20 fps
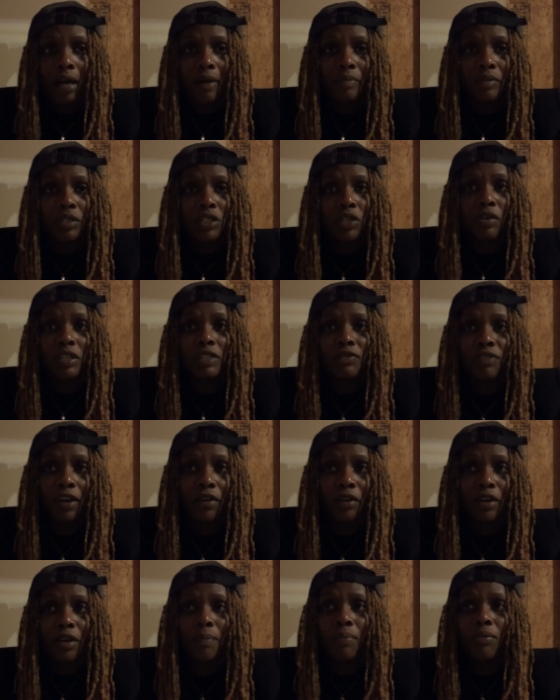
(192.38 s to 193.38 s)
So it's
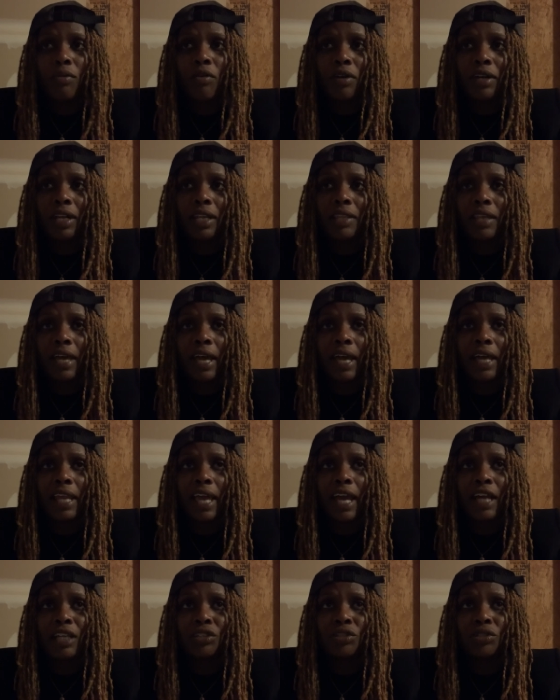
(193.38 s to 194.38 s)
very important that
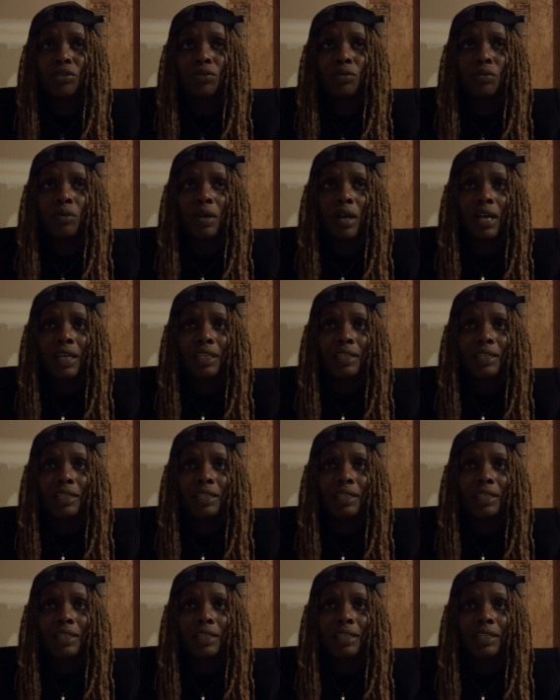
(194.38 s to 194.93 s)
as you